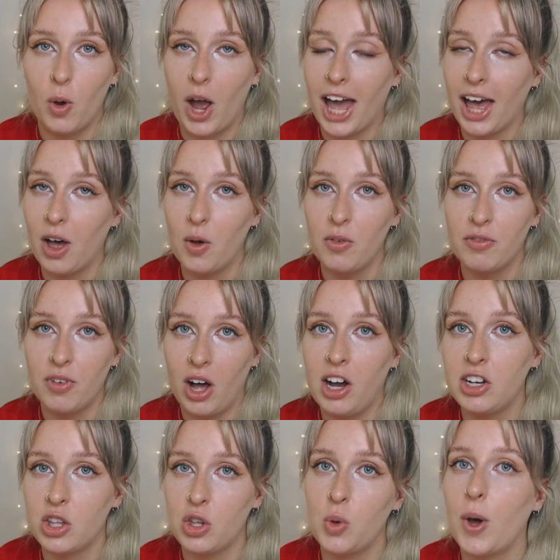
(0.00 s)
how
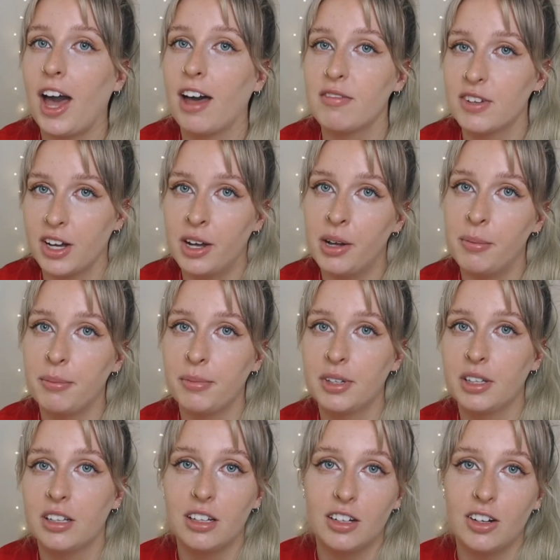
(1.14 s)
far you have come.
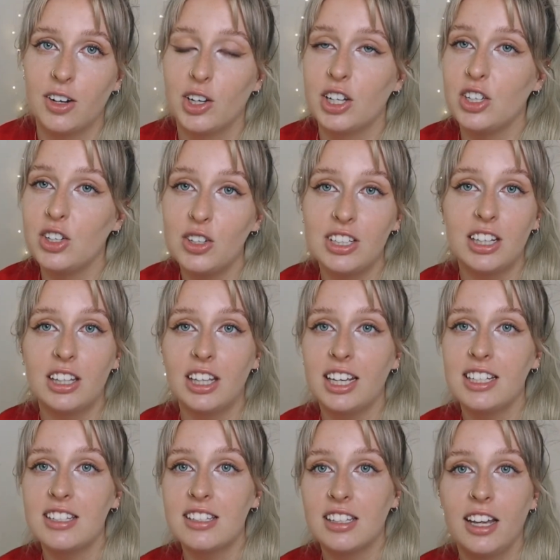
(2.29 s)
You know, you did
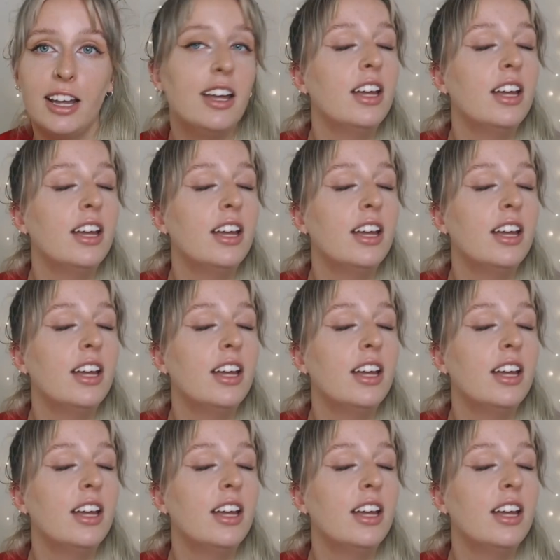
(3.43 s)
this.